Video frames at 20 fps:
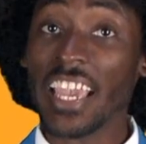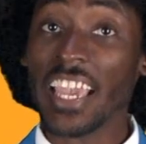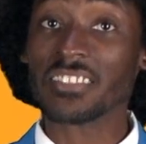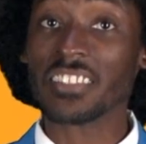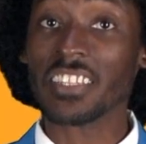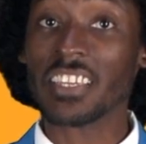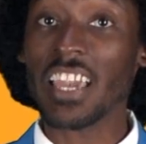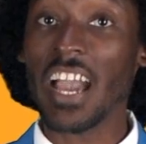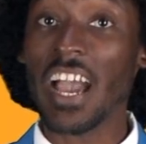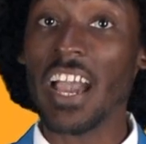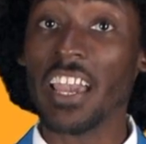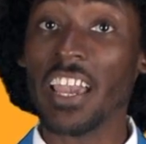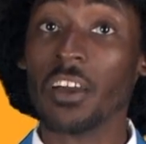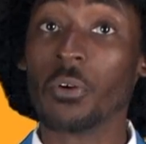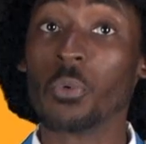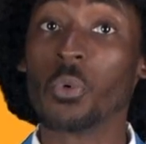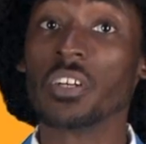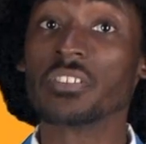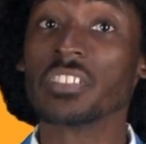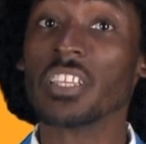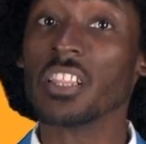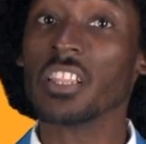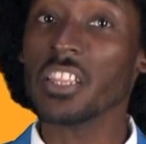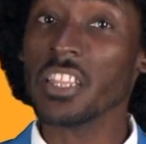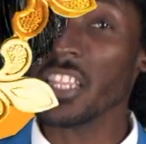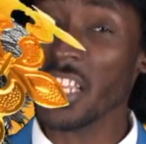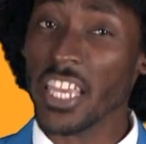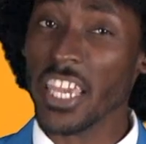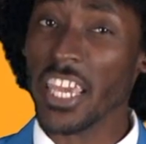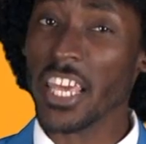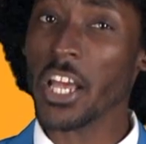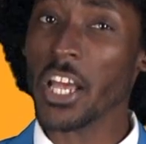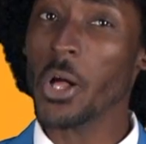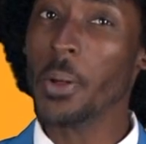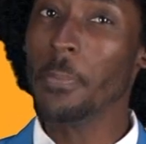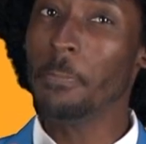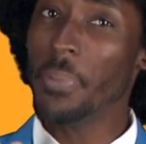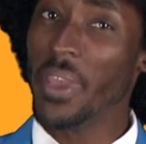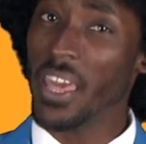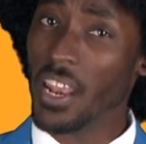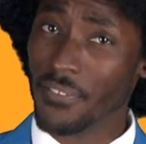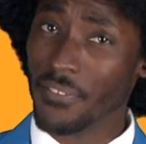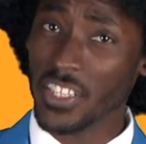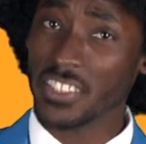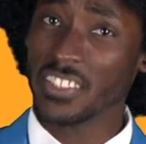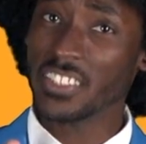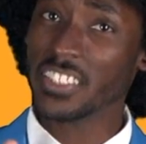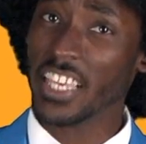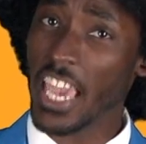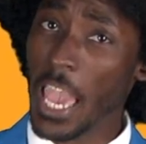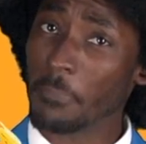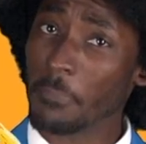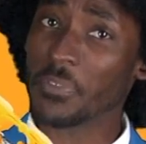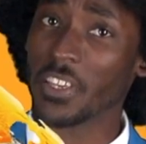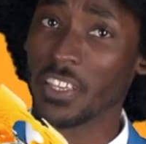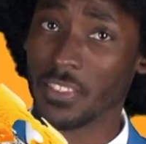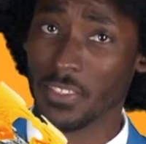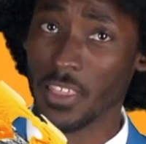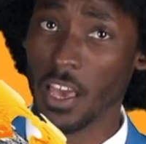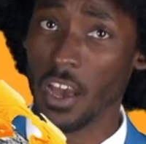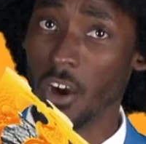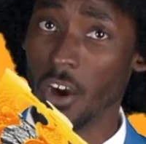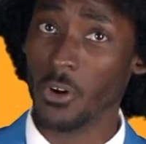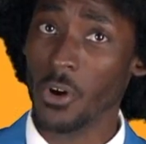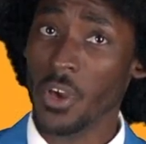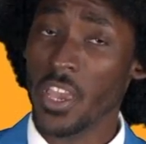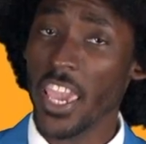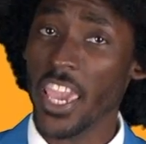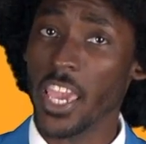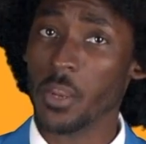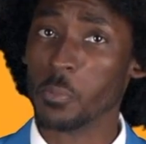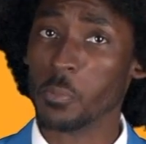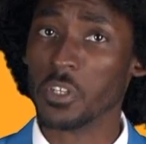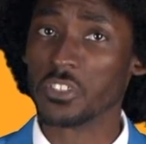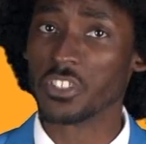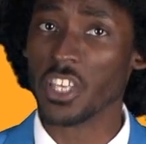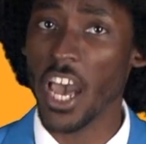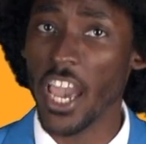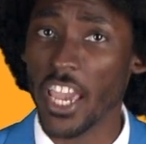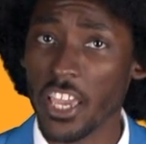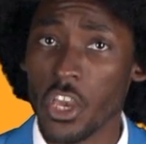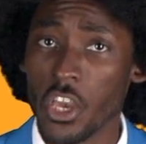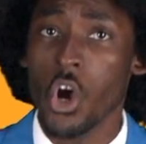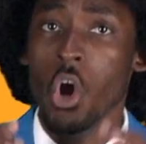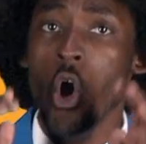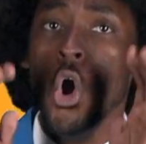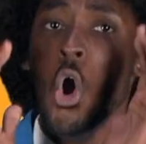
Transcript: Hezekiah was a little bit of a skeptic though, and was like,